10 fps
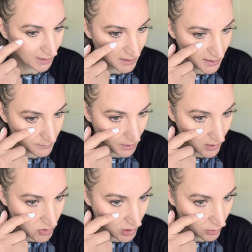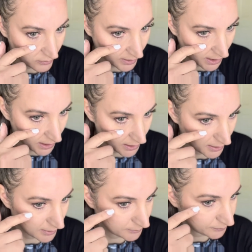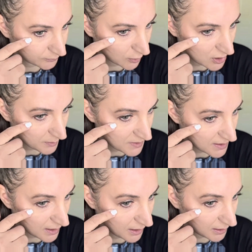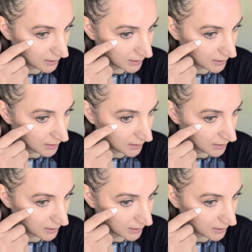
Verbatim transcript: smudging over here, which I'm seeing a